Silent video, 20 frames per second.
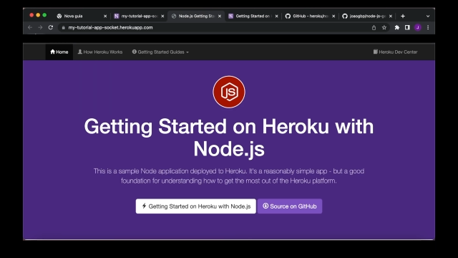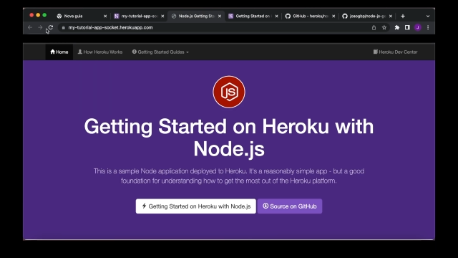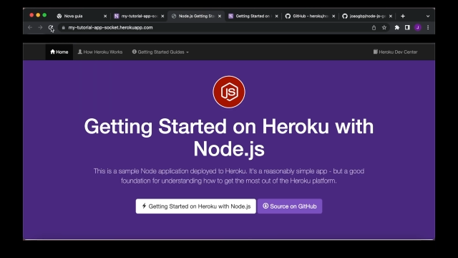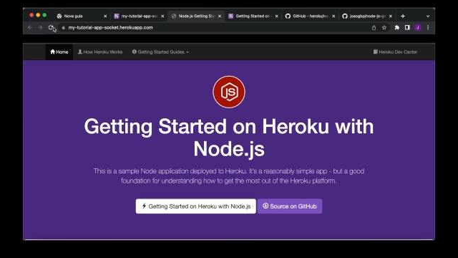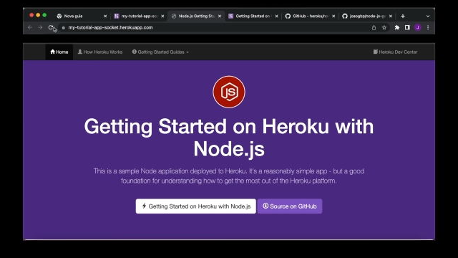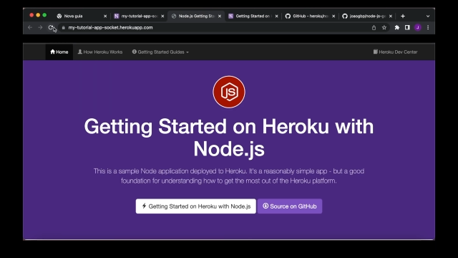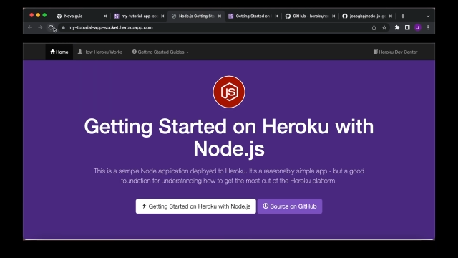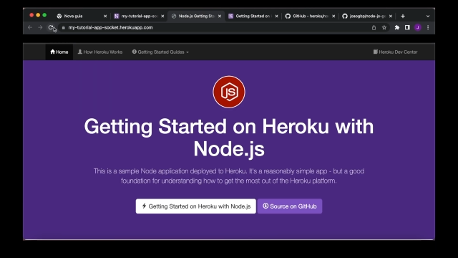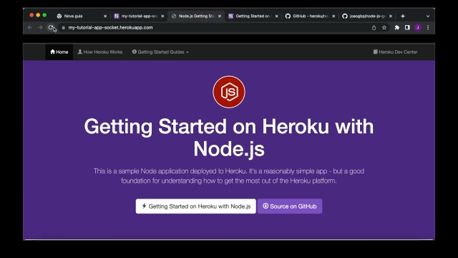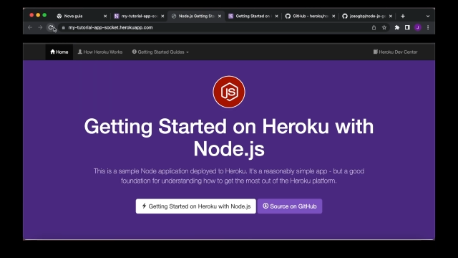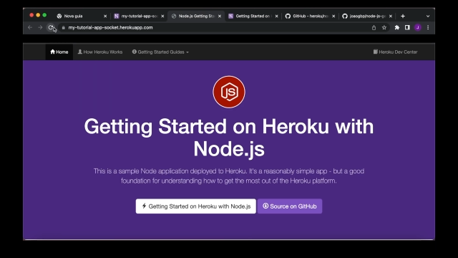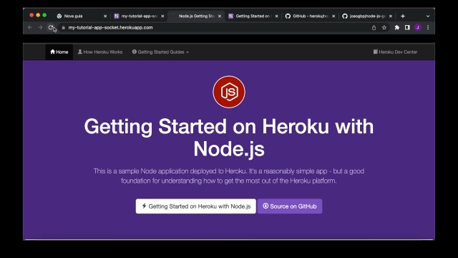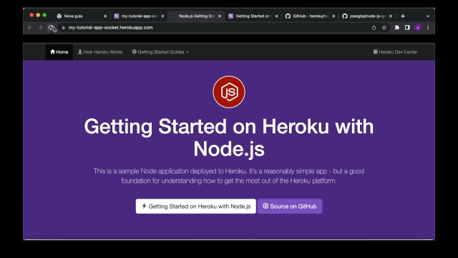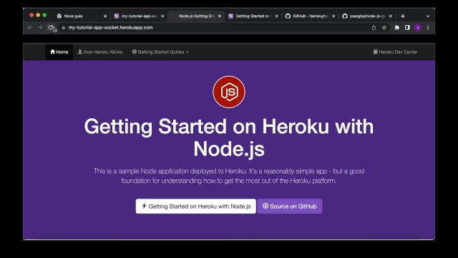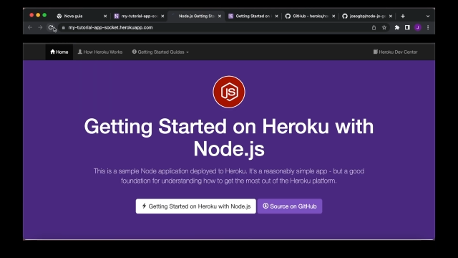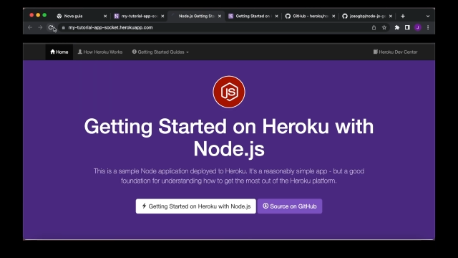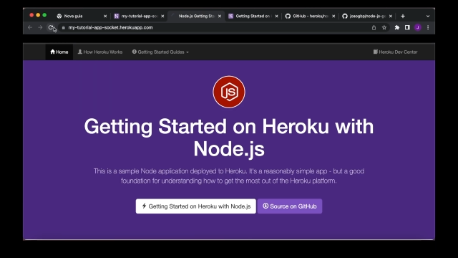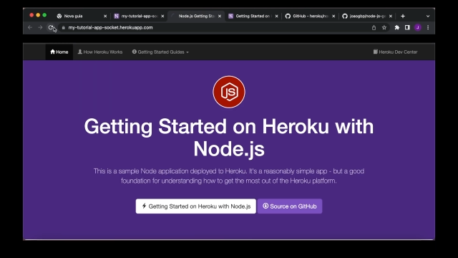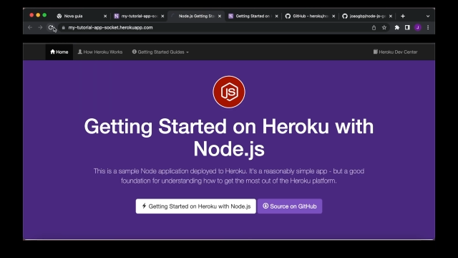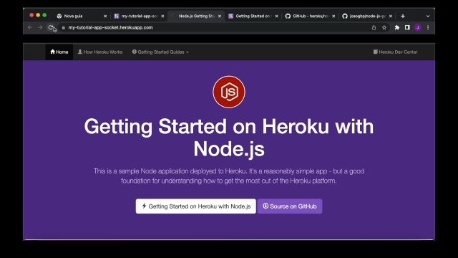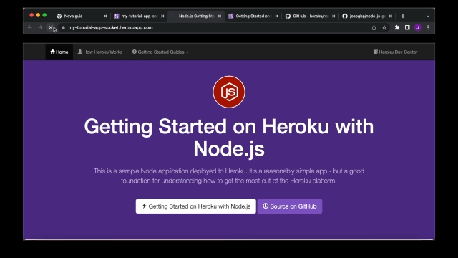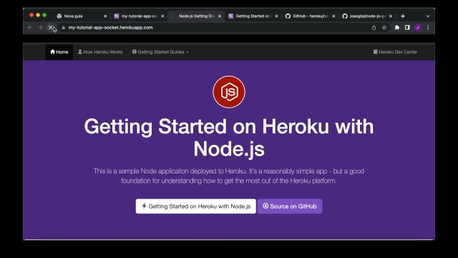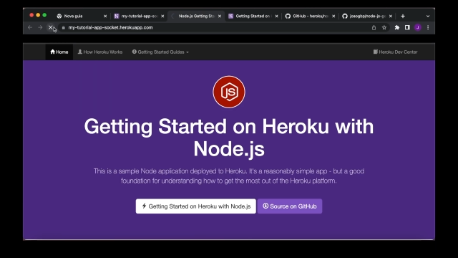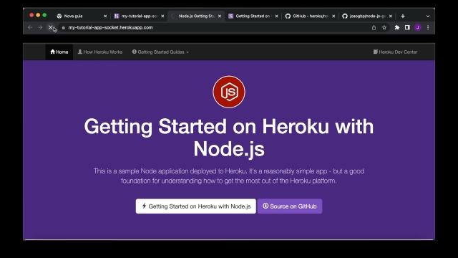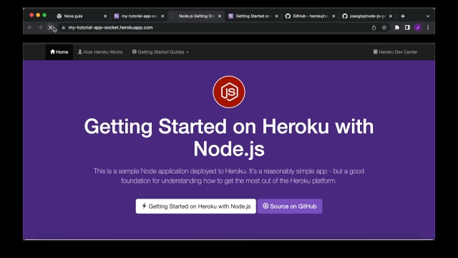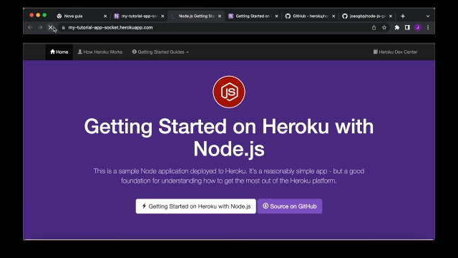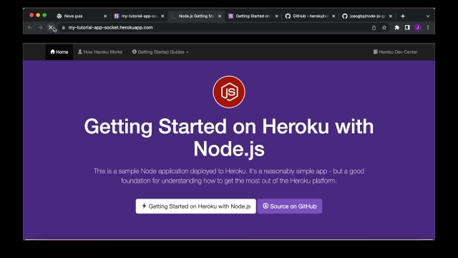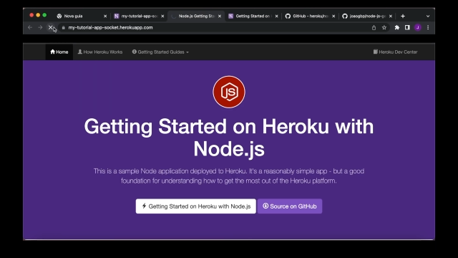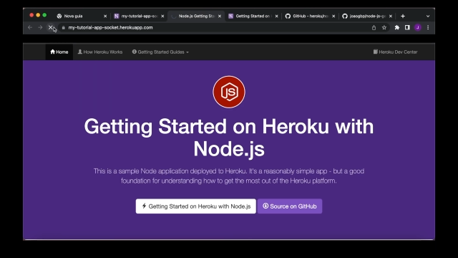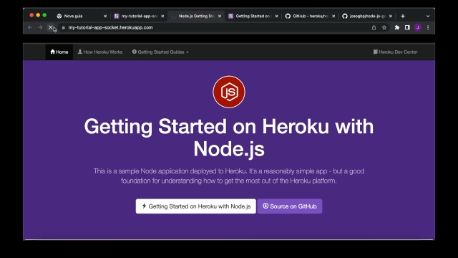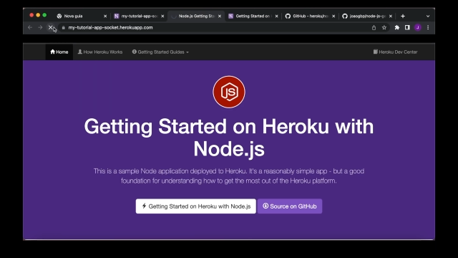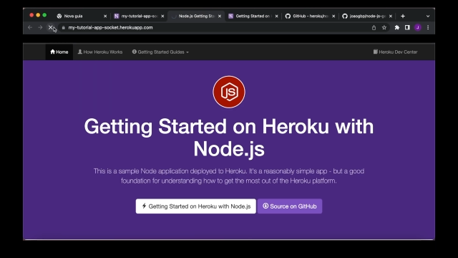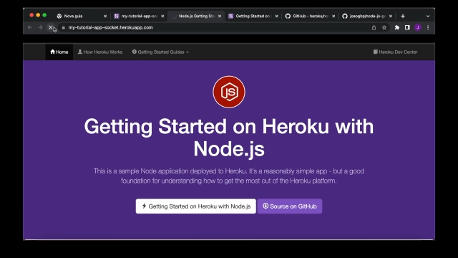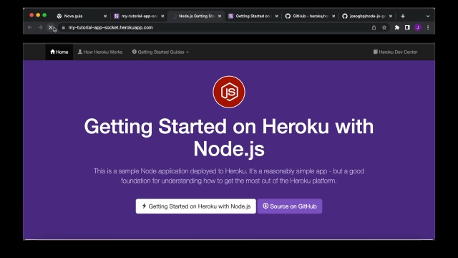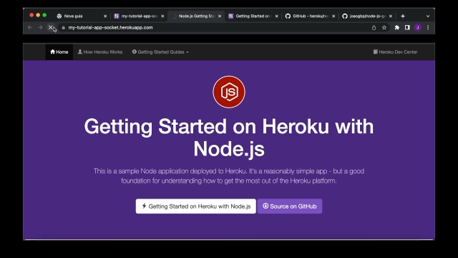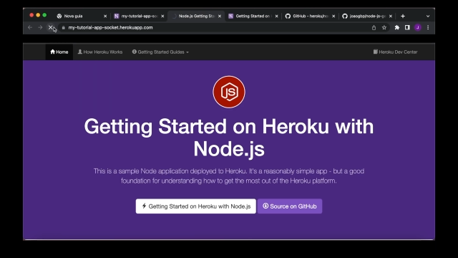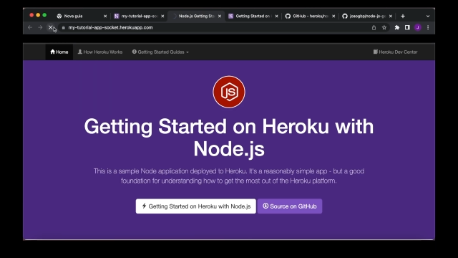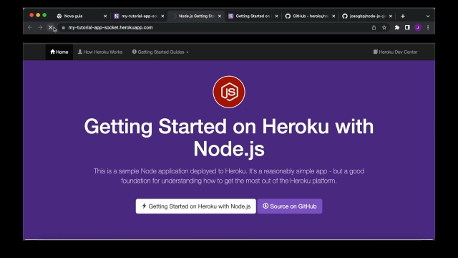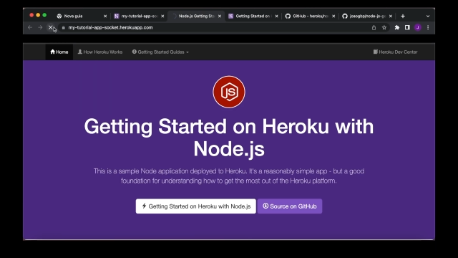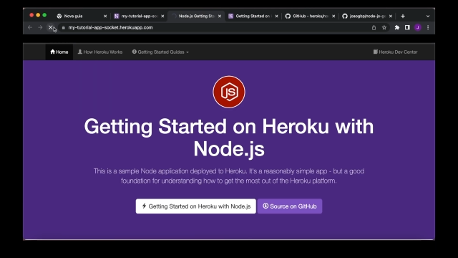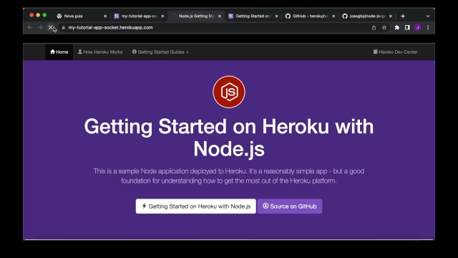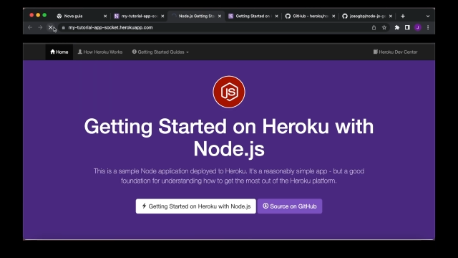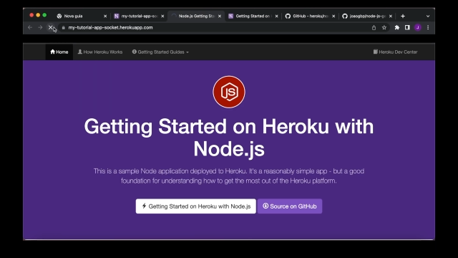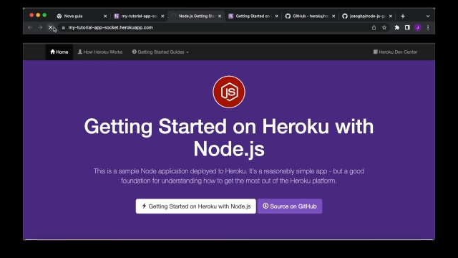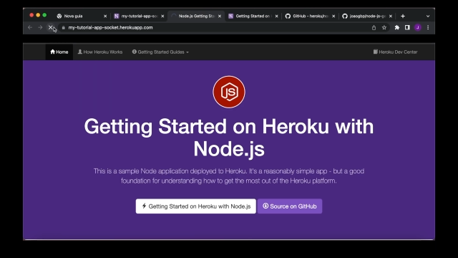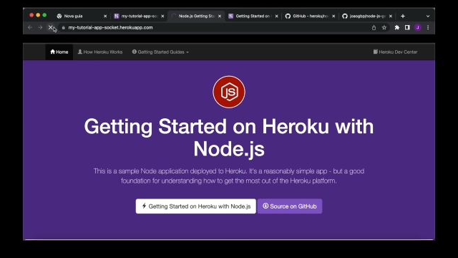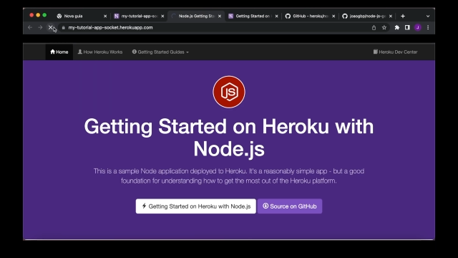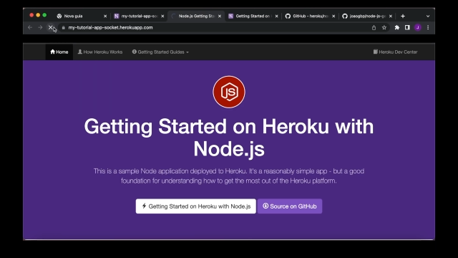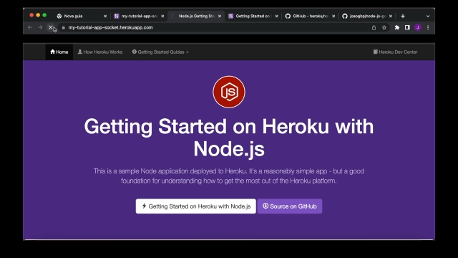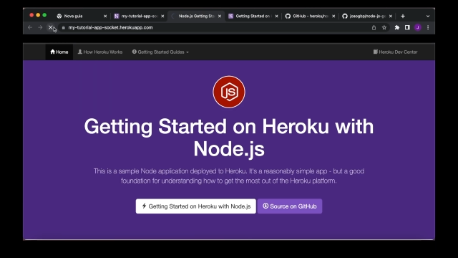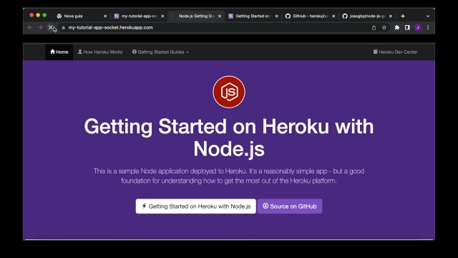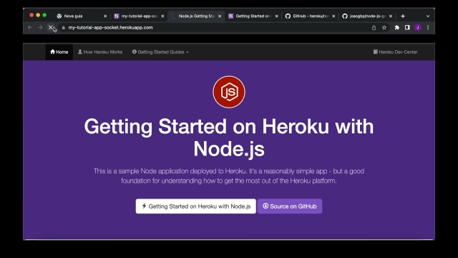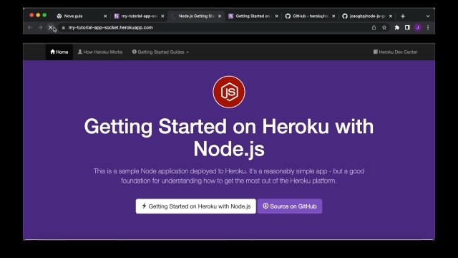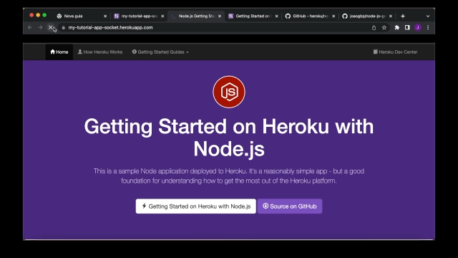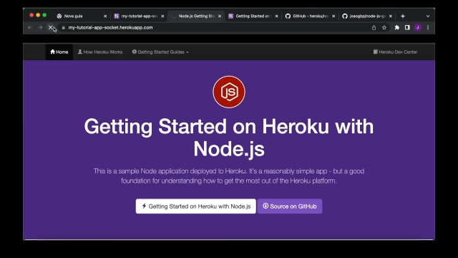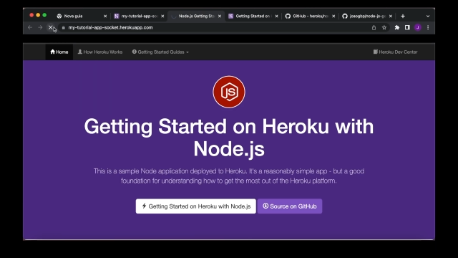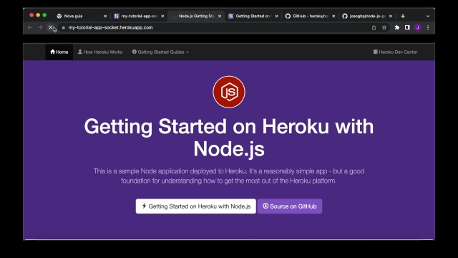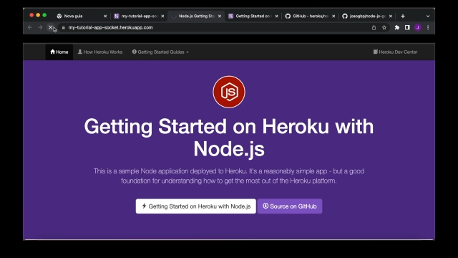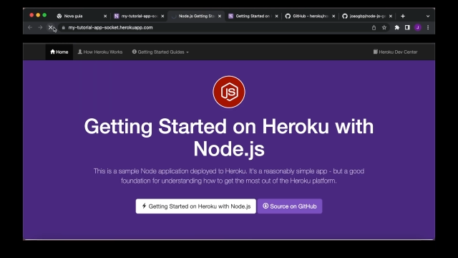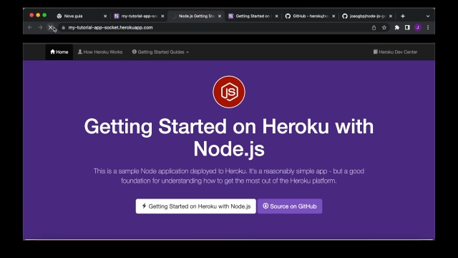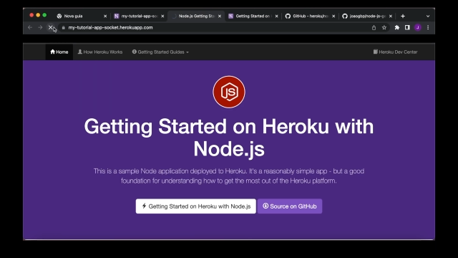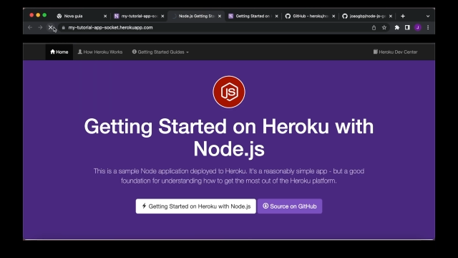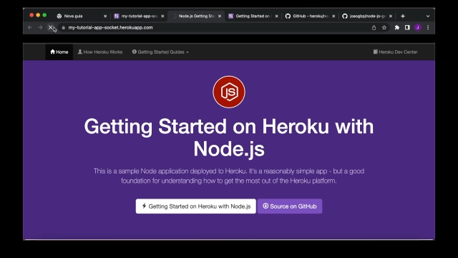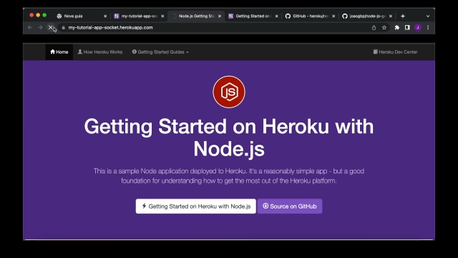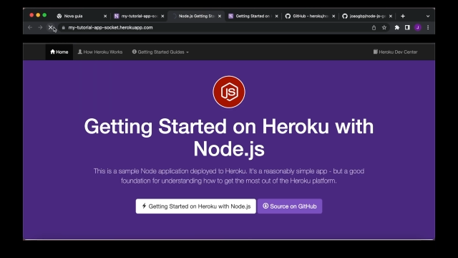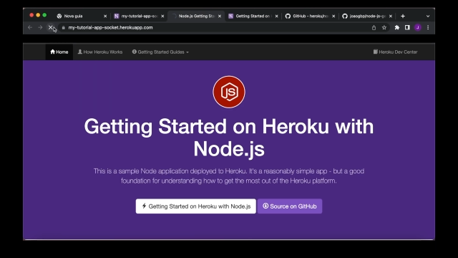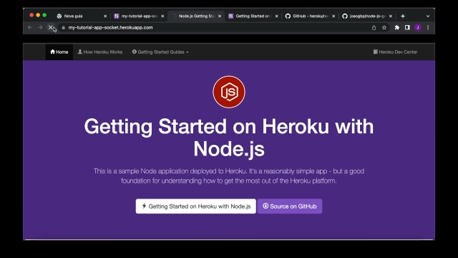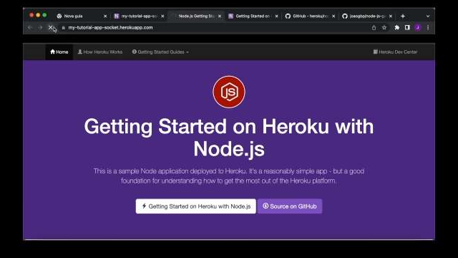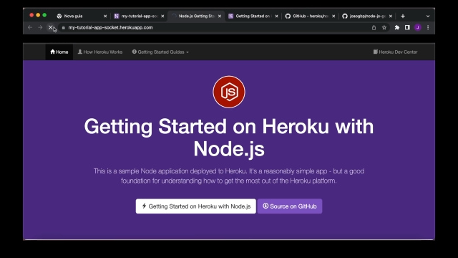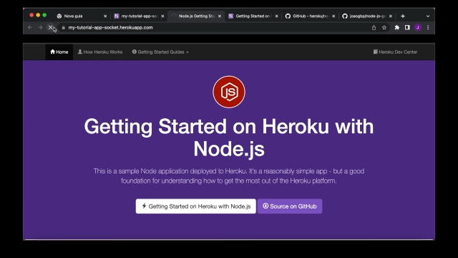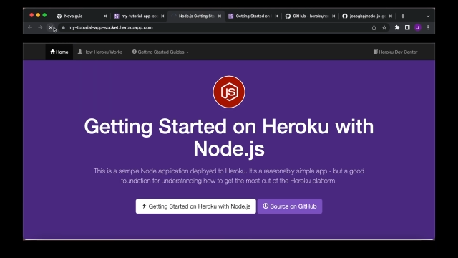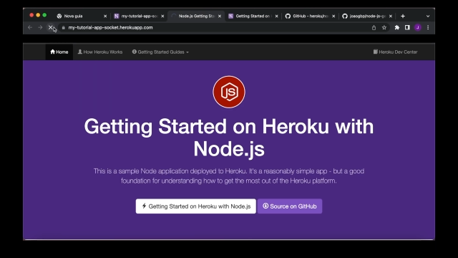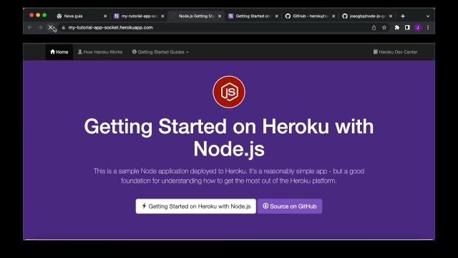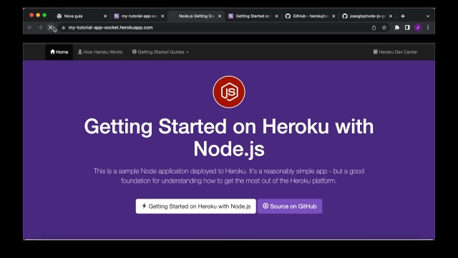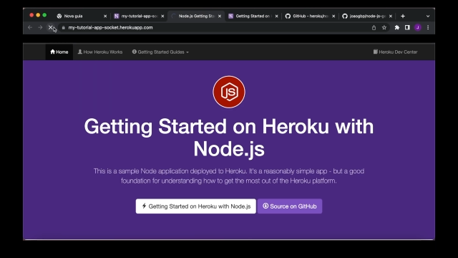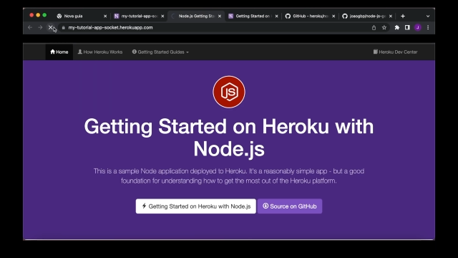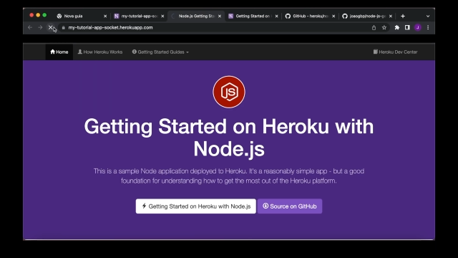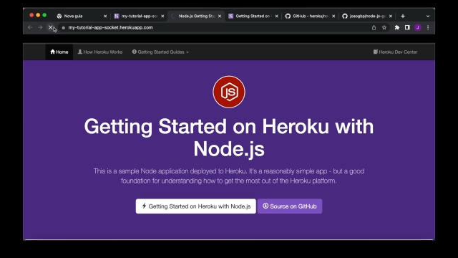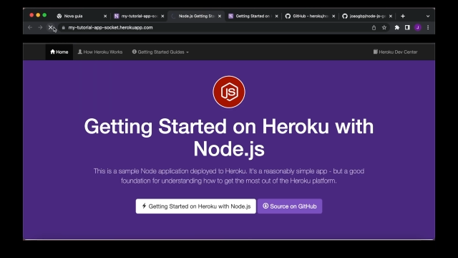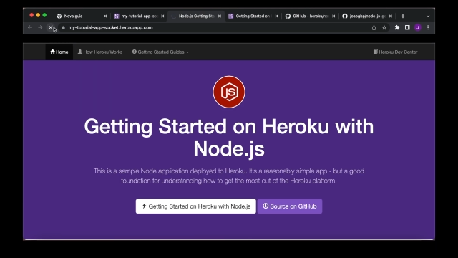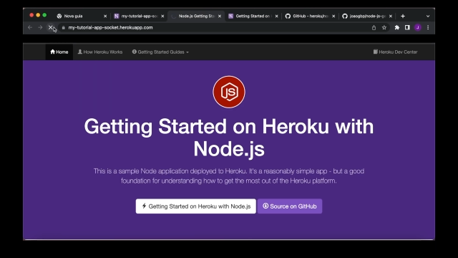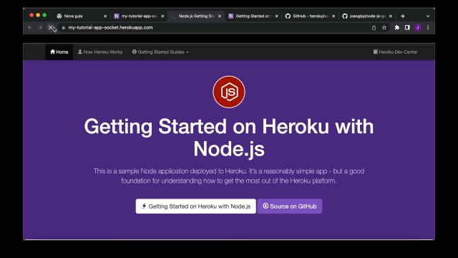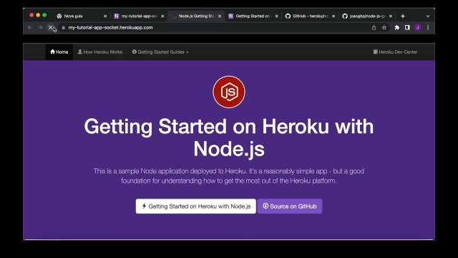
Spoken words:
[unreadable: no face in view]